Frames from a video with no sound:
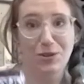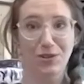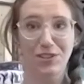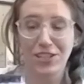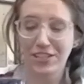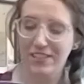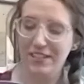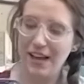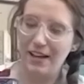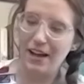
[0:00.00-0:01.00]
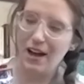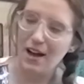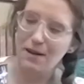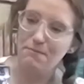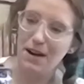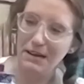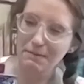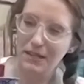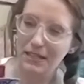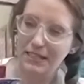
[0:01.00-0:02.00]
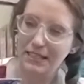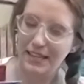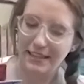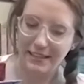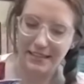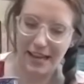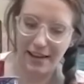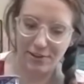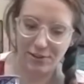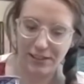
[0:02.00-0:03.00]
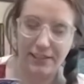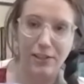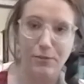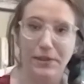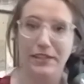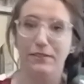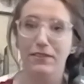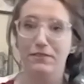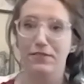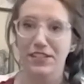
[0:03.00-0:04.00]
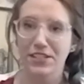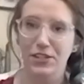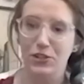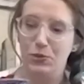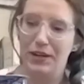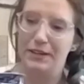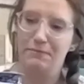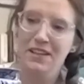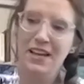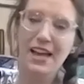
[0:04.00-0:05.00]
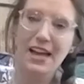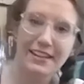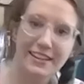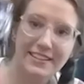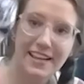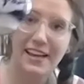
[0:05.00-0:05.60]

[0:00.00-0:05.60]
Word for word: Oh, cheers to that. Uh, my mug today is actually a little bit of vintage wear, and it's